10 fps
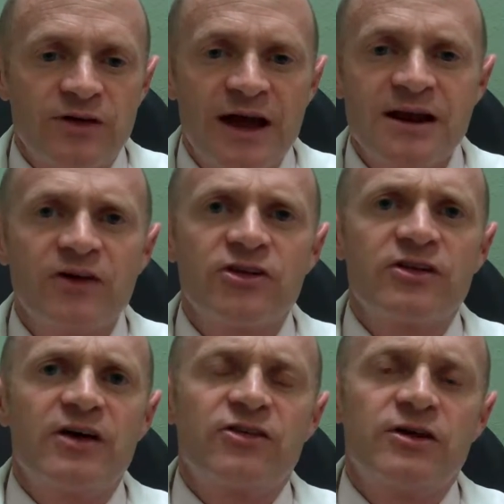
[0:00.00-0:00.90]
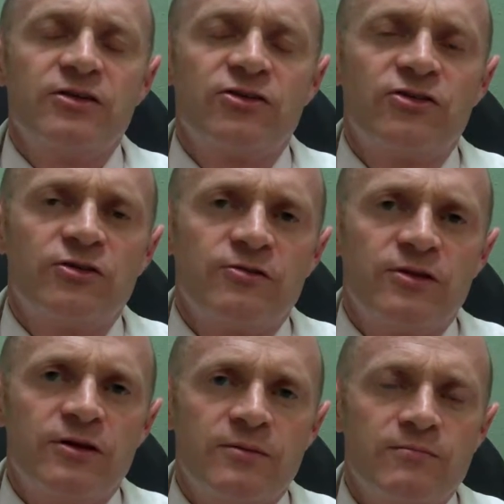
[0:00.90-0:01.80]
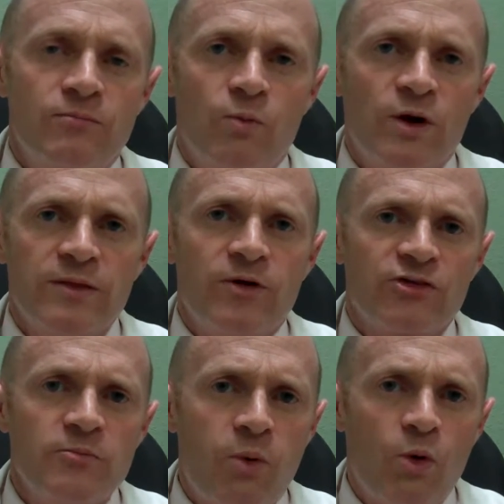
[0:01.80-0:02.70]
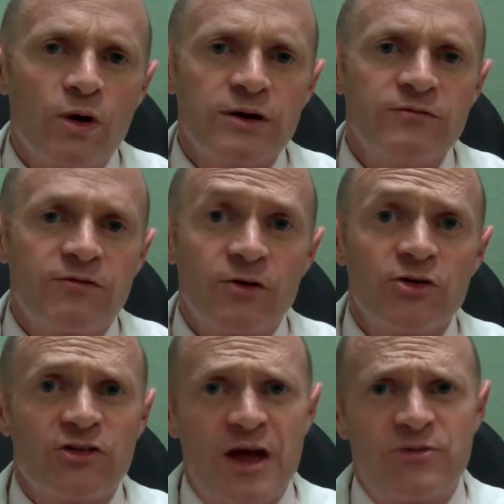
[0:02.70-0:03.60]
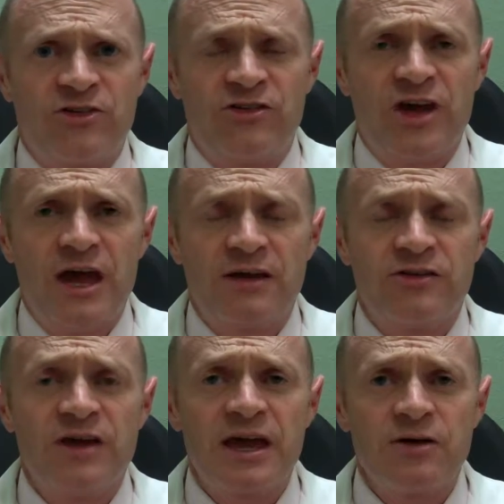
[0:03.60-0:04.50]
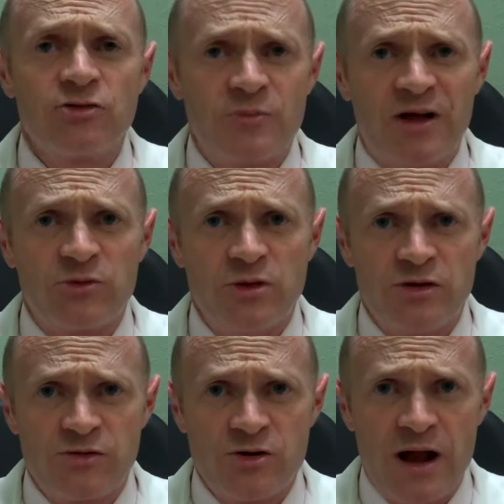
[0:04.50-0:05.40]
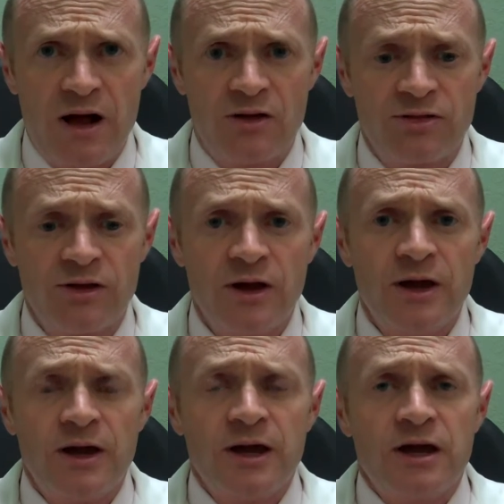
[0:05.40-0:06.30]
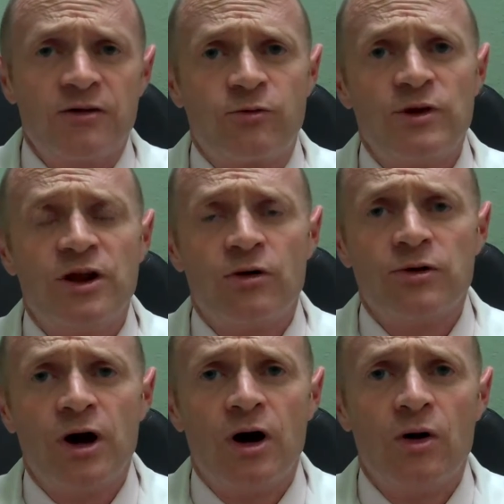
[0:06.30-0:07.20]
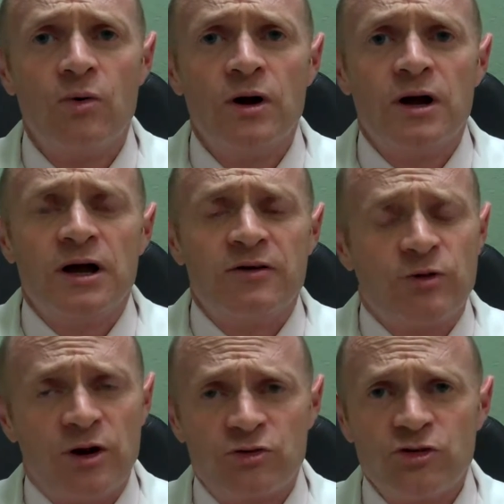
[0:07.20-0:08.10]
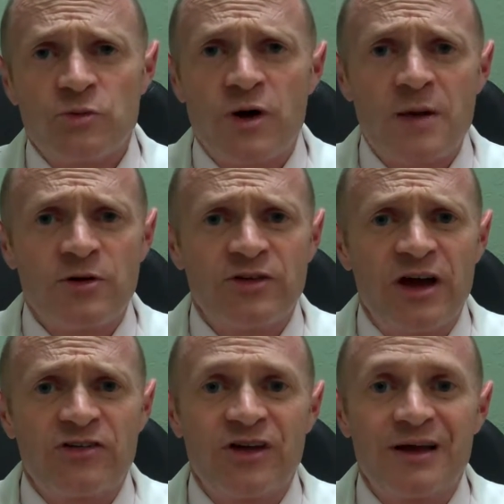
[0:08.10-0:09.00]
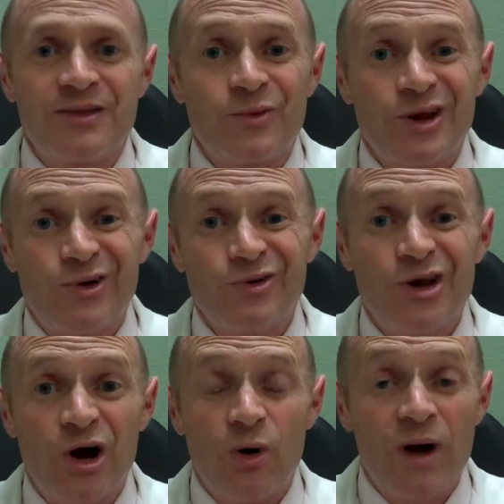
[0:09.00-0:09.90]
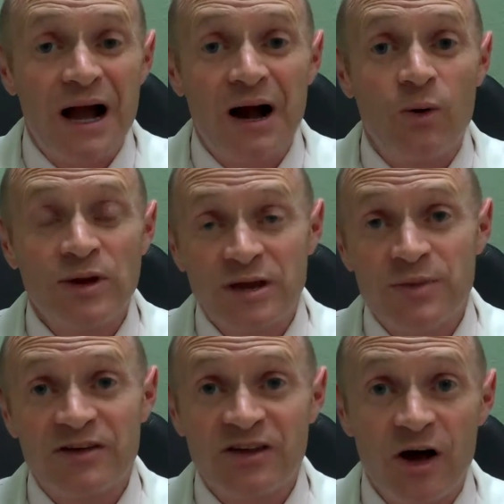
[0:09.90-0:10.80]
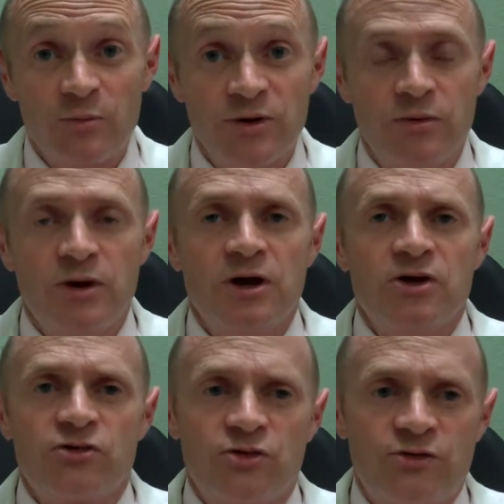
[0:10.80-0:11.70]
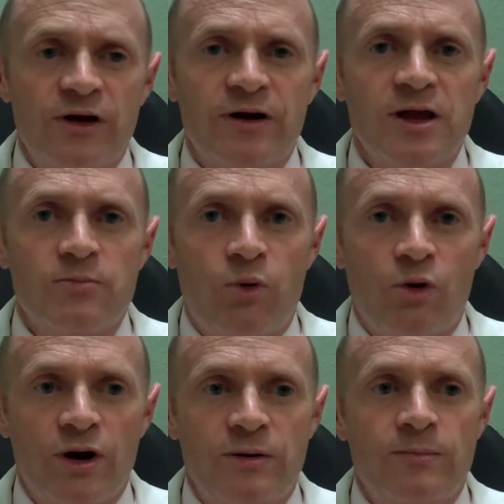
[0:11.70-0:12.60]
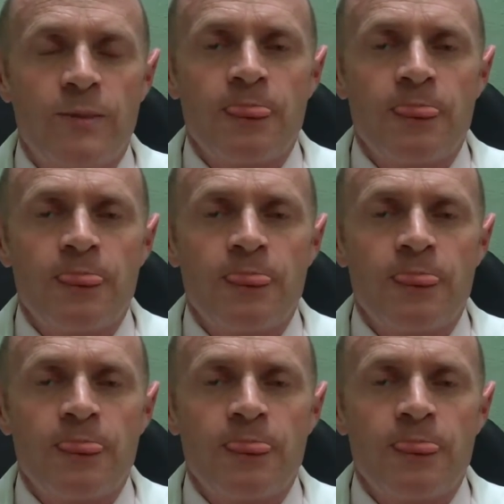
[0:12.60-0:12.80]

Diagnostic testing, this is one of the most important first steps to taking responsibility for your health. If we don't do the proper testing, then we don't know how we could best help you. So it's very important.